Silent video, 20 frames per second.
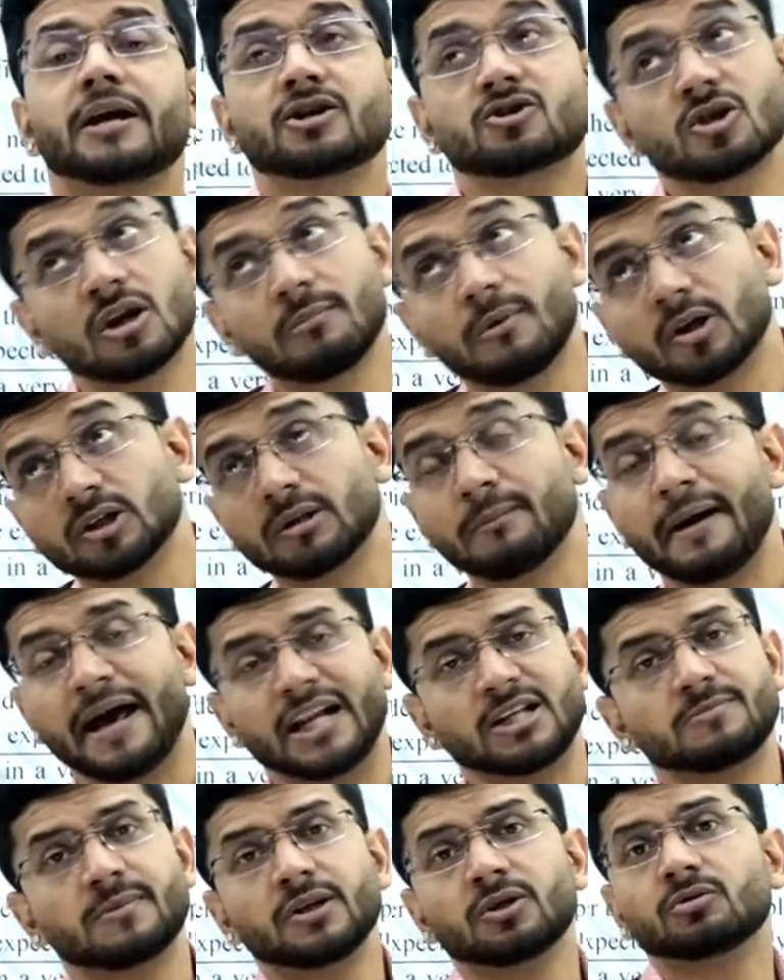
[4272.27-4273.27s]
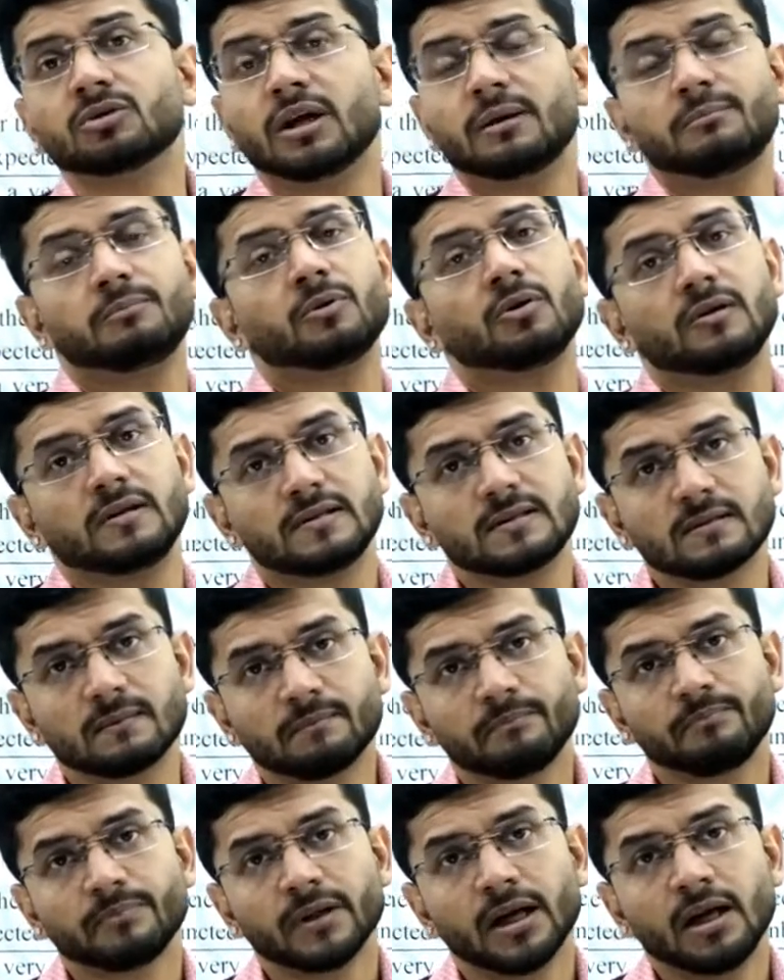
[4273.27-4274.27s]
impression about the management to the
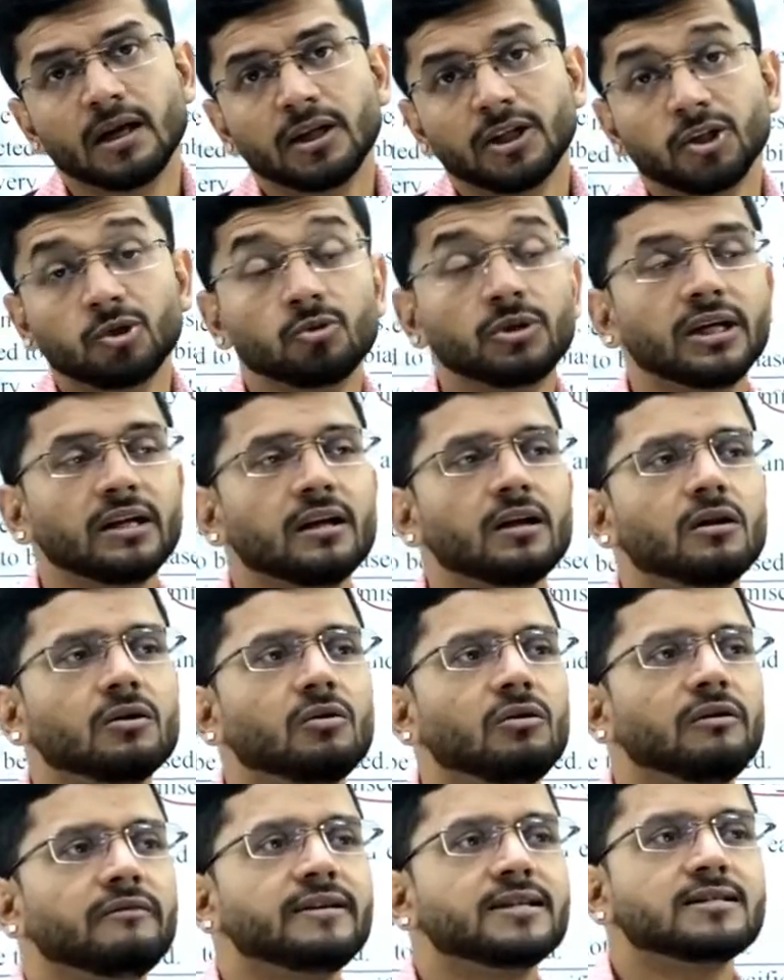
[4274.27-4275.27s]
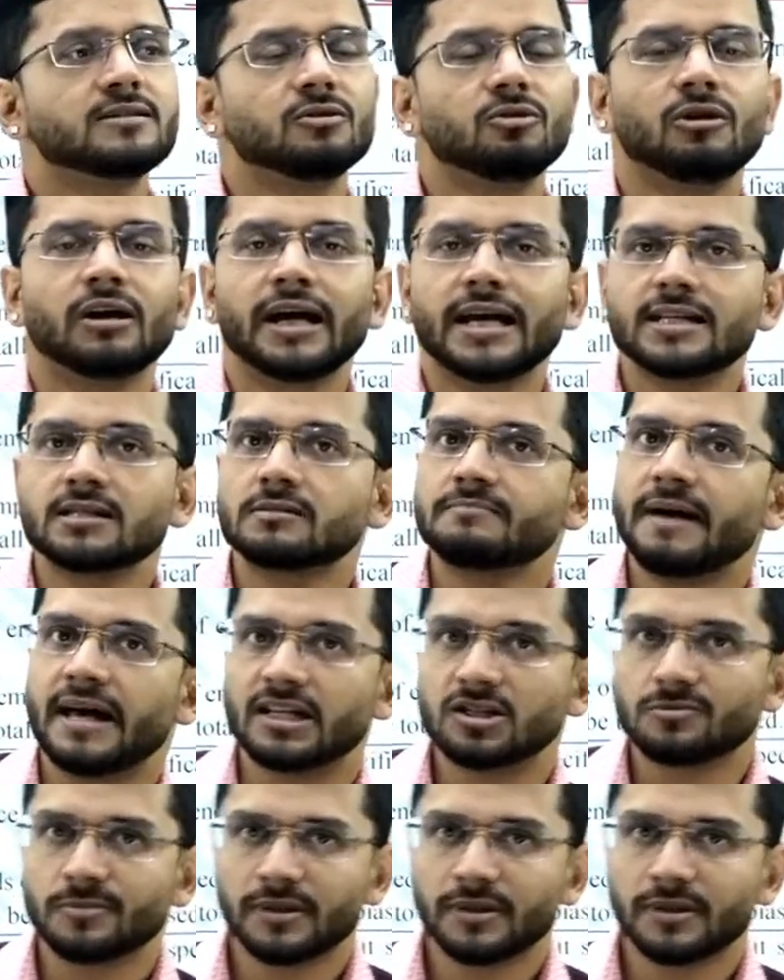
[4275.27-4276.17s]
employees. Union are always, against